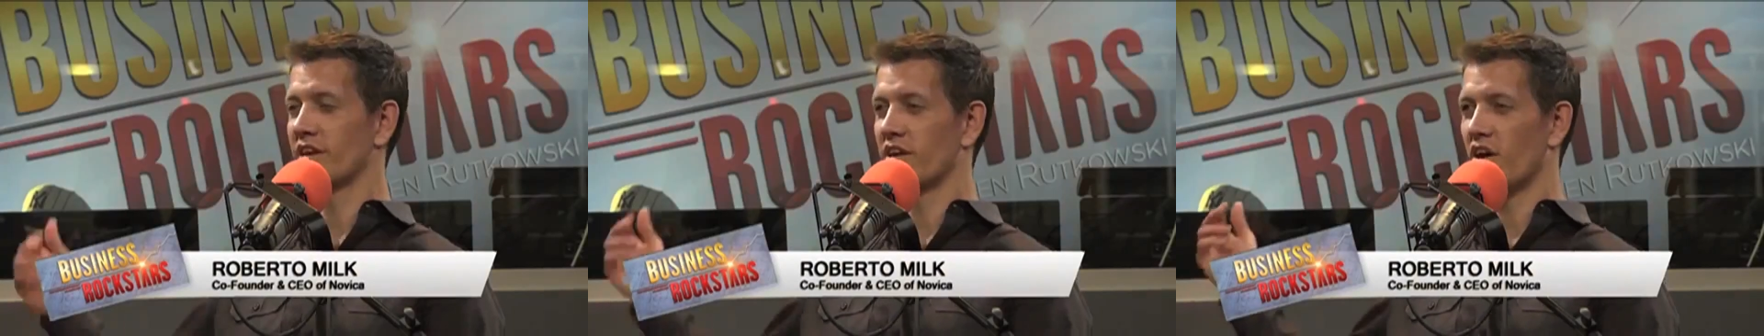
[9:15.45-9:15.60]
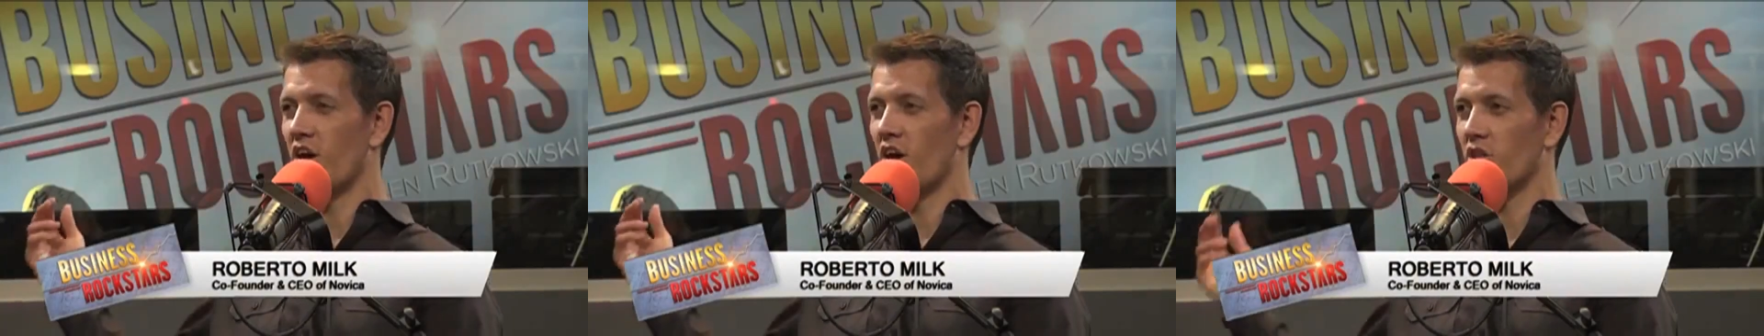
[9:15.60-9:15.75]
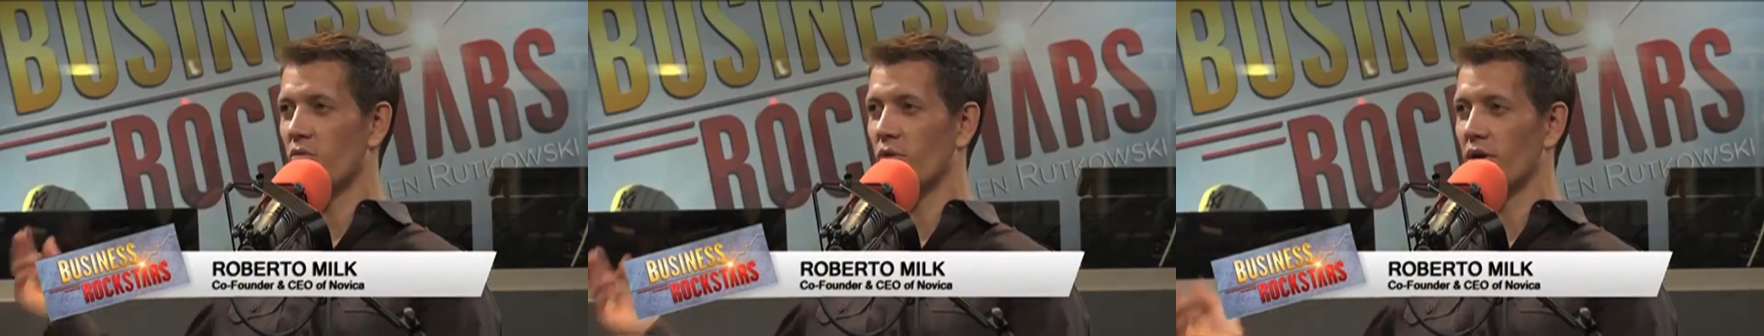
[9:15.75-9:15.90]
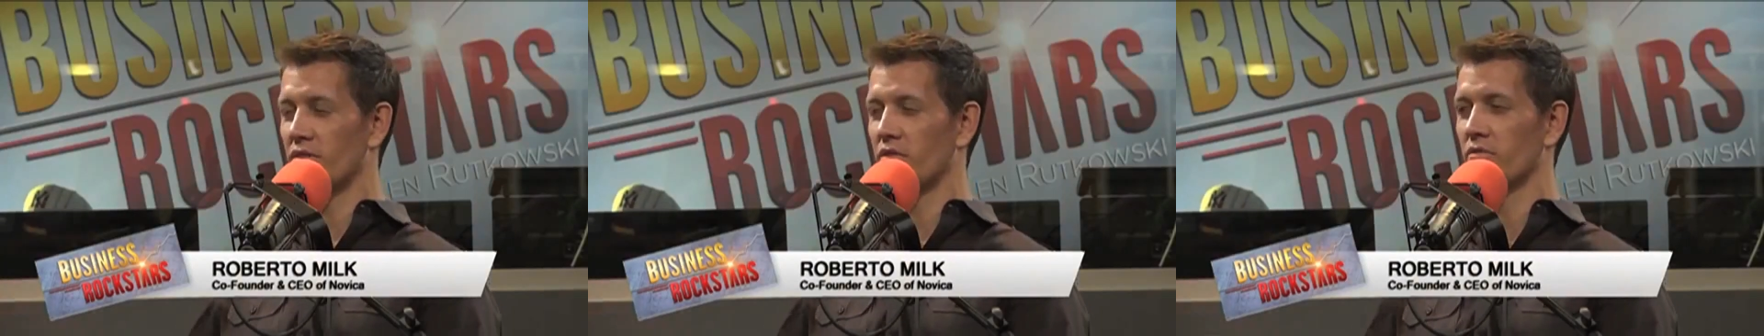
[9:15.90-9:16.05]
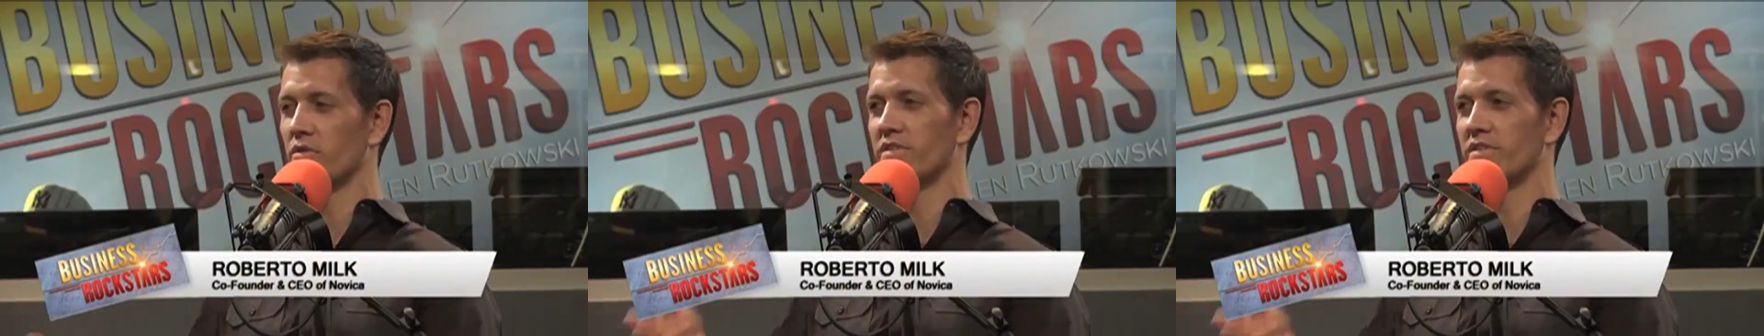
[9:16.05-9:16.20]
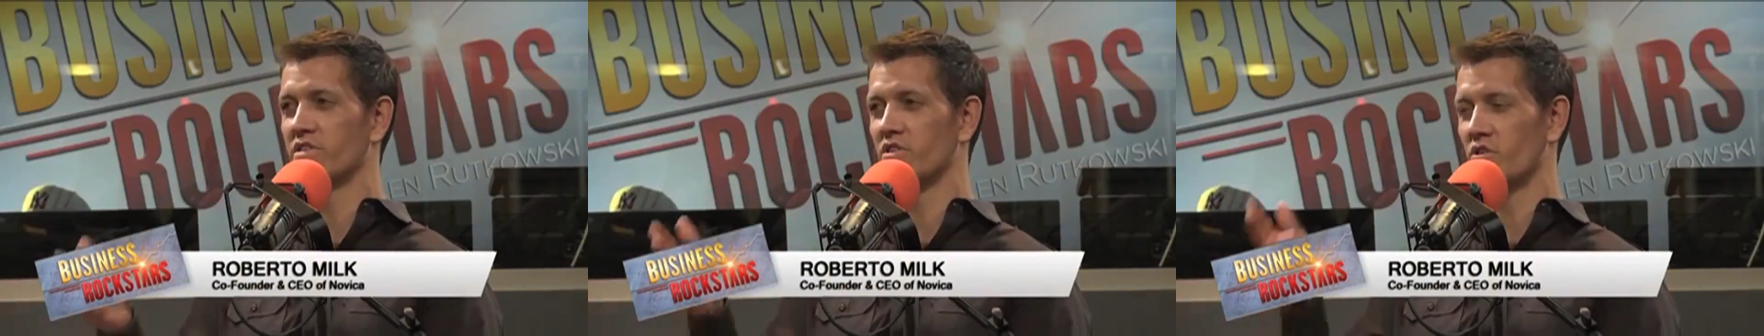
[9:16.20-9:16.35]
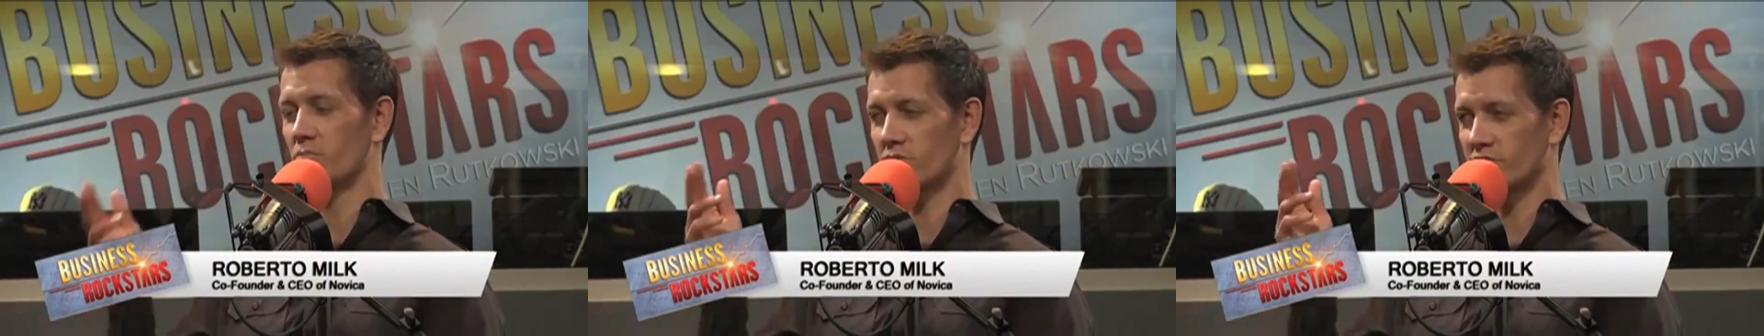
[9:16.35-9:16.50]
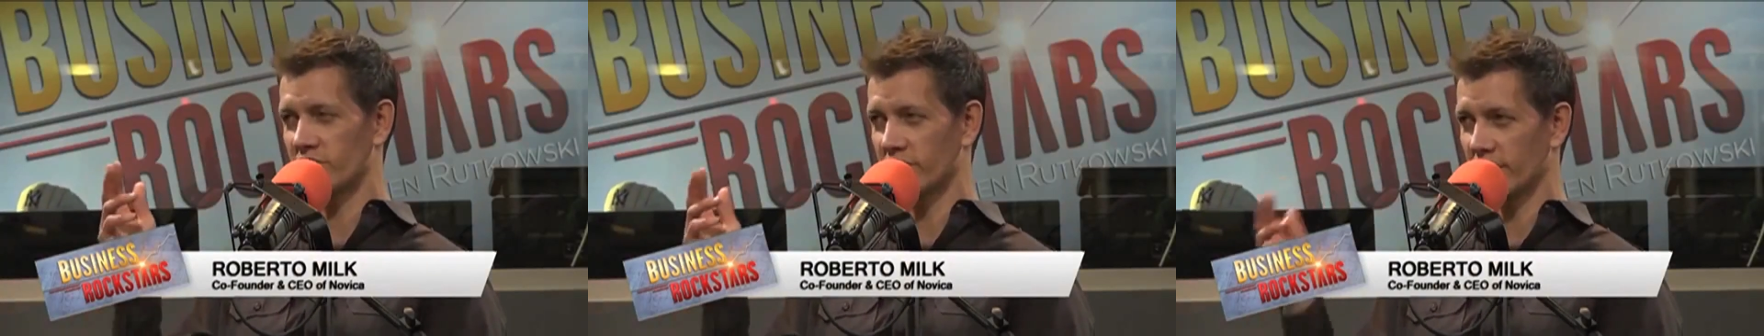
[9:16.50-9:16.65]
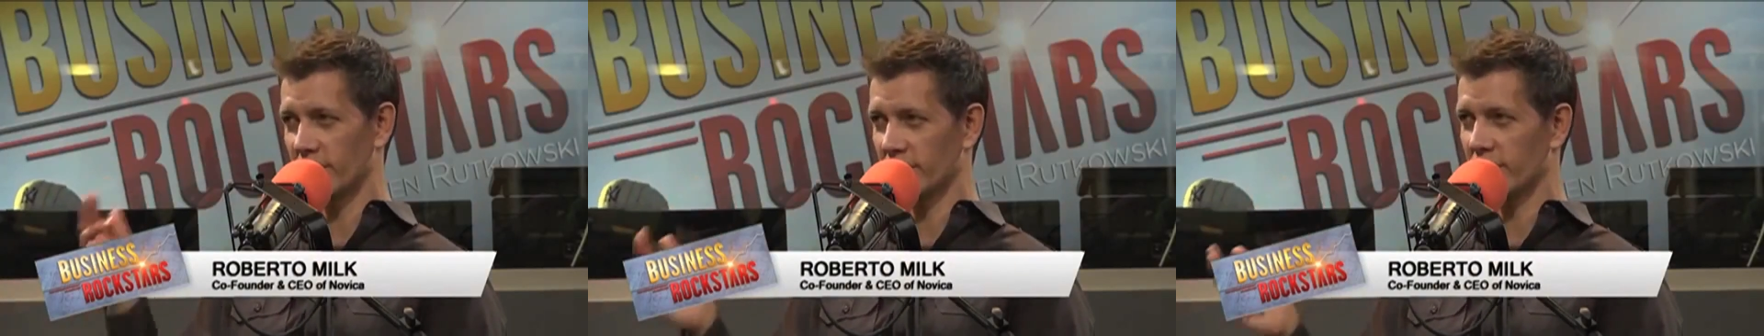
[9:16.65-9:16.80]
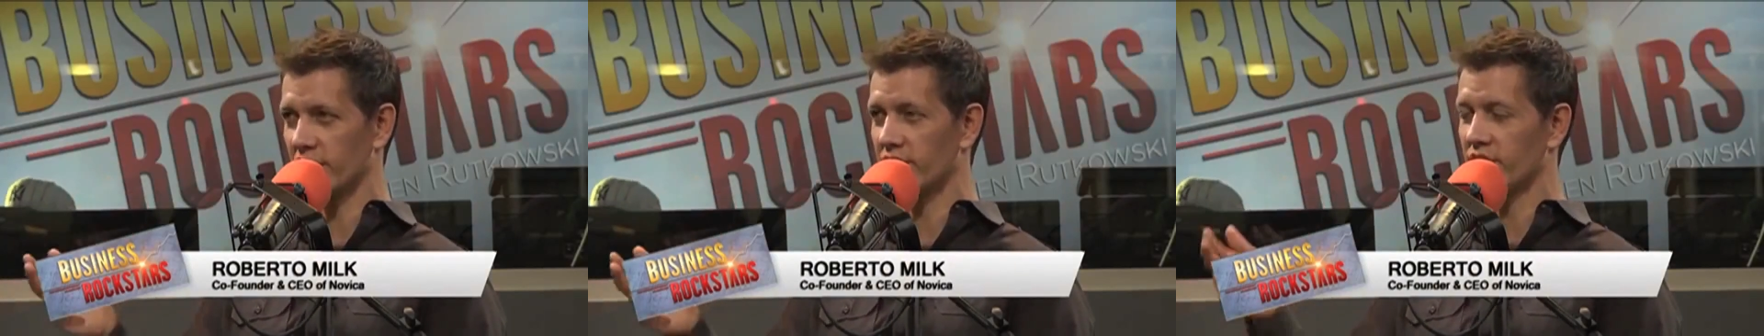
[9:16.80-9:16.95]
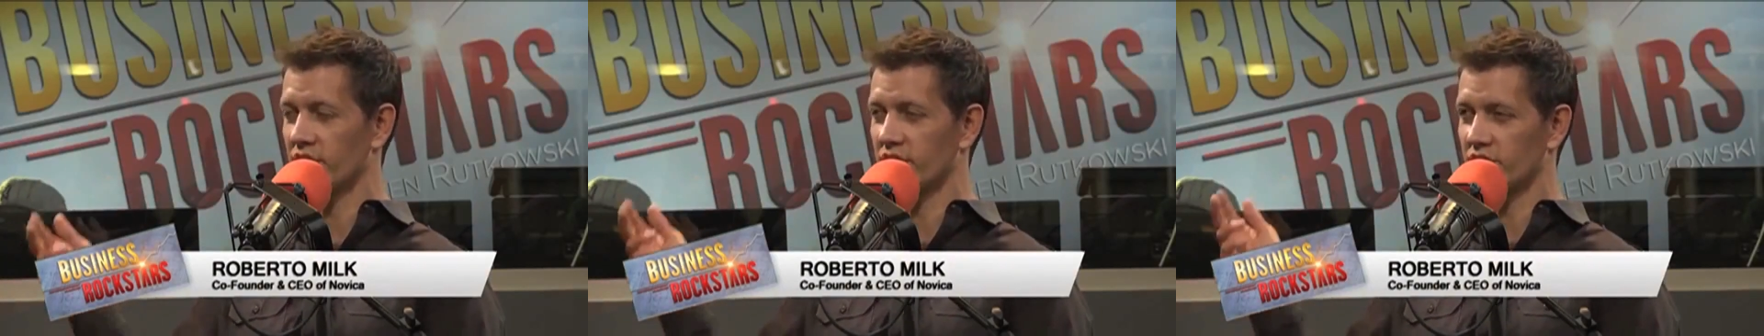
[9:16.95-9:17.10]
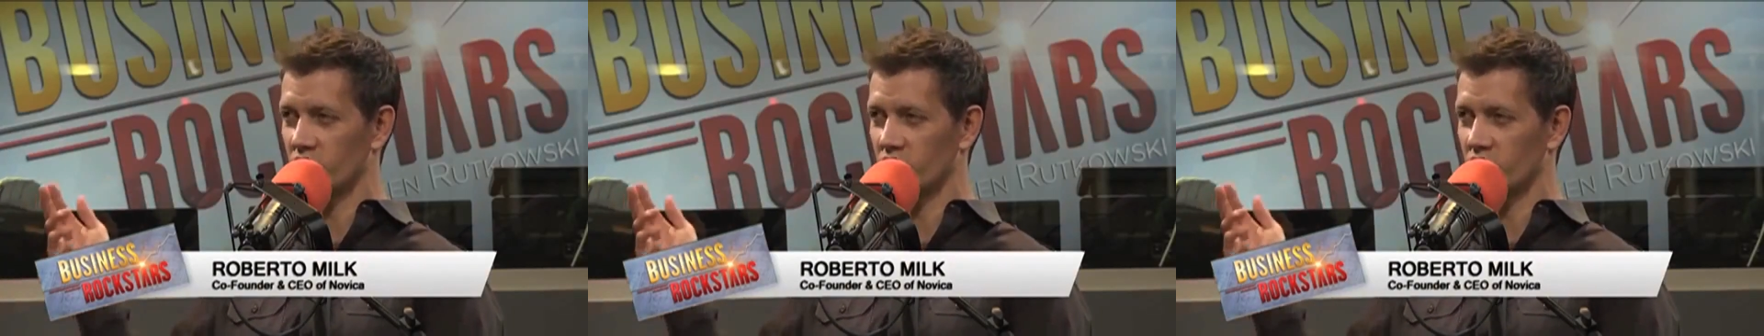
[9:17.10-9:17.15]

all the way through. It's zero percent at Kiva,